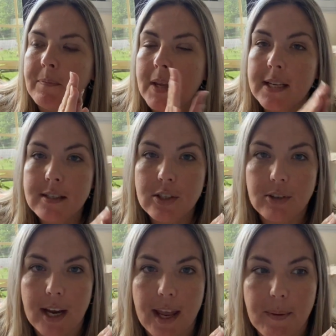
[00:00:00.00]

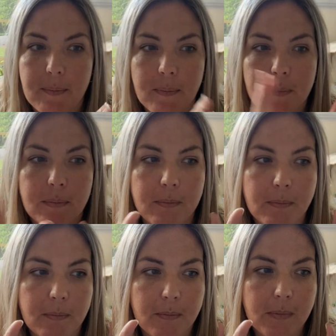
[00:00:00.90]
Instagram
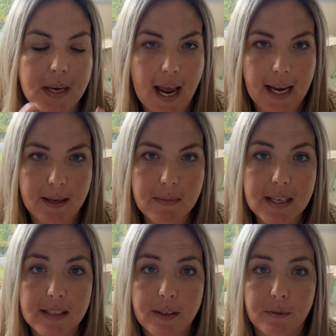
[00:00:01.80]
name
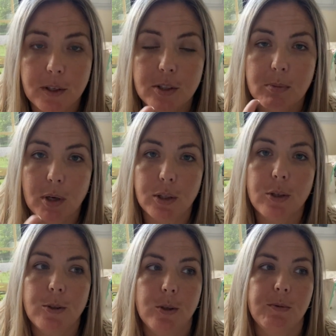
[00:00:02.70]
is different to my
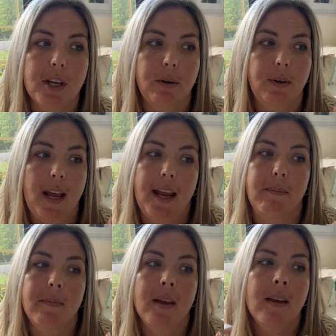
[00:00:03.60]
YouTube channel
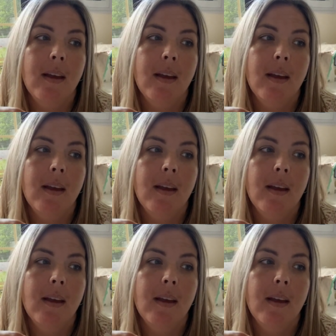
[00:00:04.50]
name.